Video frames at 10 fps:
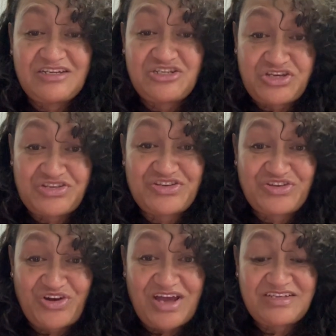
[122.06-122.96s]
Jesus
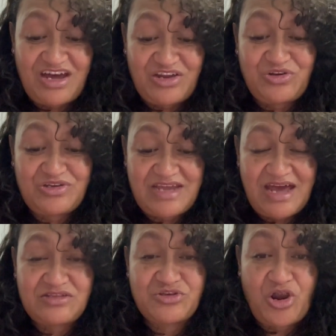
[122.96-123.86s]
Christ
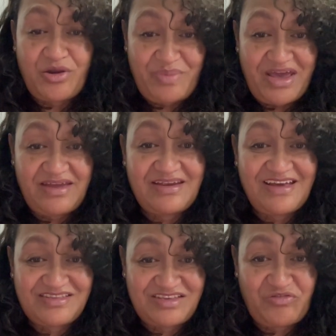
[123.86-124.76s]
understands our pain
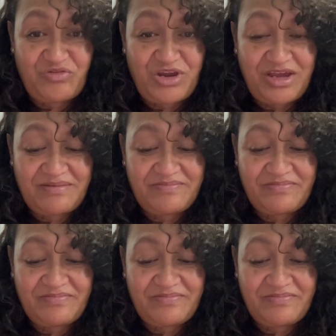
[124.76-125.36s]
and suffering.